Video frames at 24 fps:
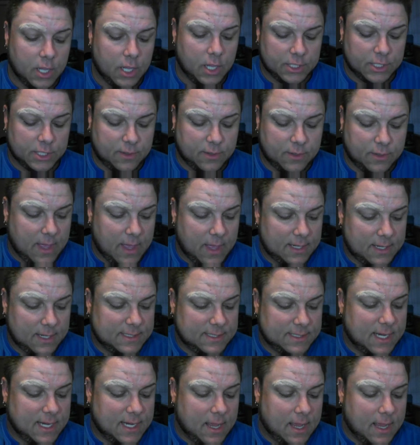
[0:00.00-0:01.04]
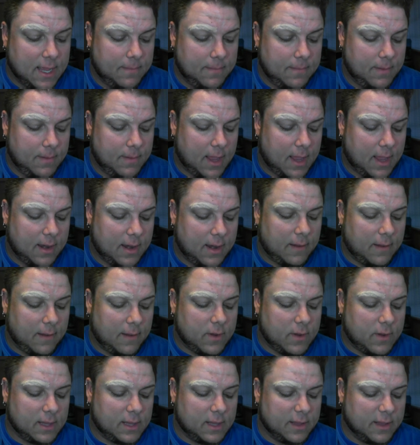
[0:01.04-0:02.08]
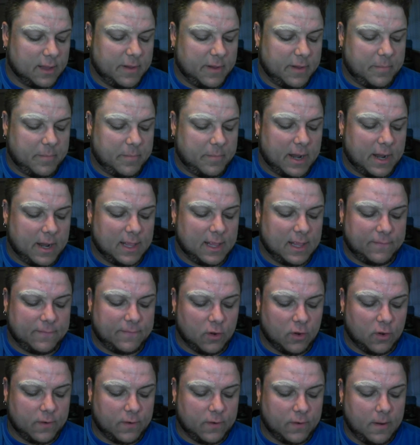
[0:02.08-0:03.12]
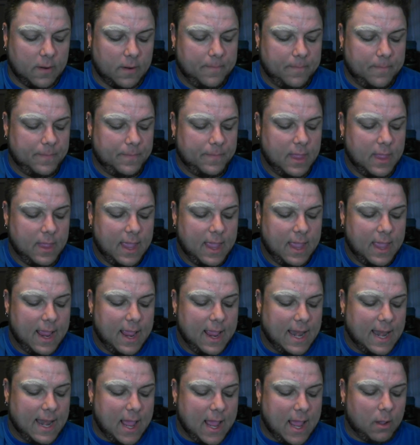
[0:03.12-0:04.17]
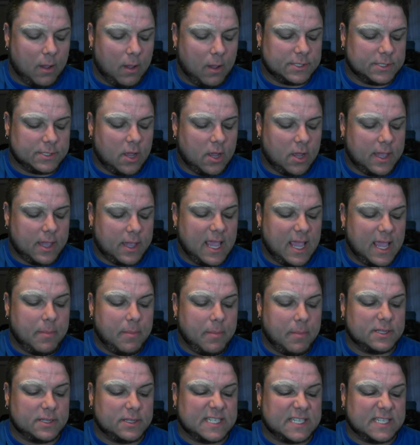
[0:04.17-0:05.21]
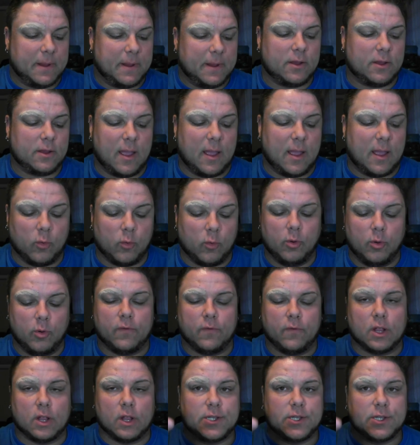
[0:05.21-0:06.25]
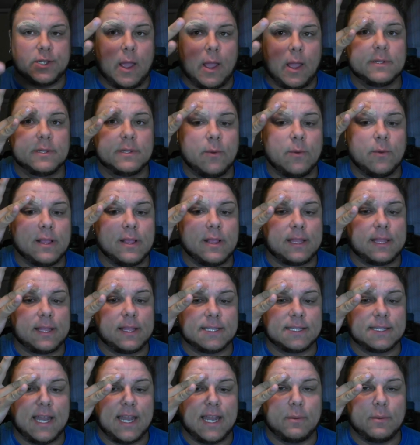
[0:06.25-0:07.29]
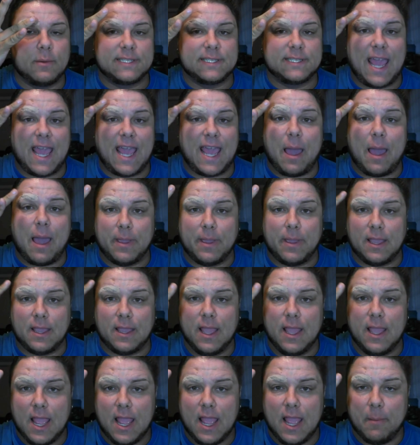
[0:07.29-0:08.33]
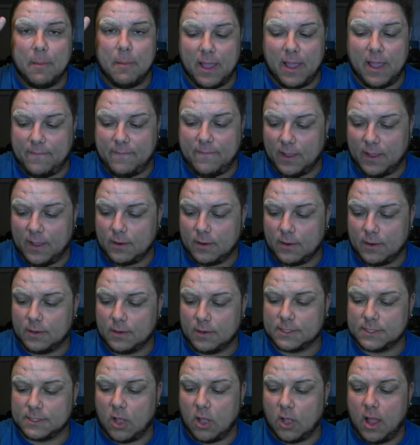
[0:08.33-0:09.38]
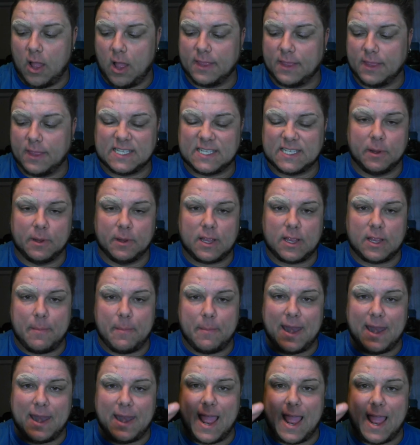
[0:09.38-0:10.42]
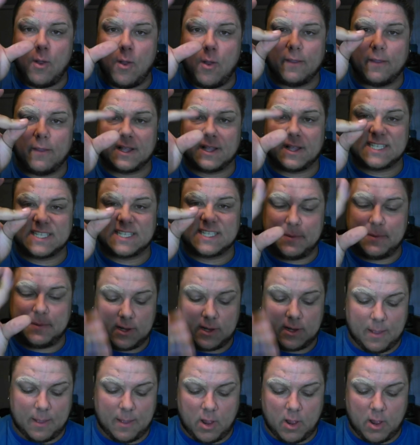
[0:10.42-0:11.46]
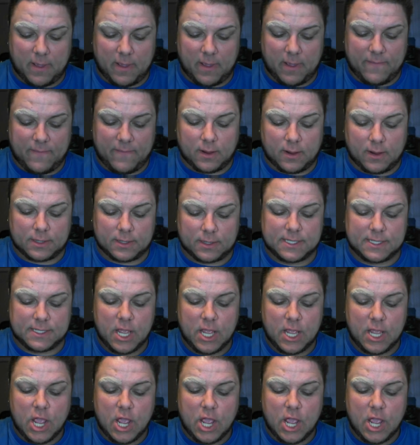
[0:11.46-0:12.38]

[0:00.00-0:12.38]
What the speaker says: So that is done, and I've got a little bit of putty left over. Now I was talking about spirit gum remover. So I was going like this and I was tapping my fingers on the spirit gum, and now I've got spirit gum on my fingers.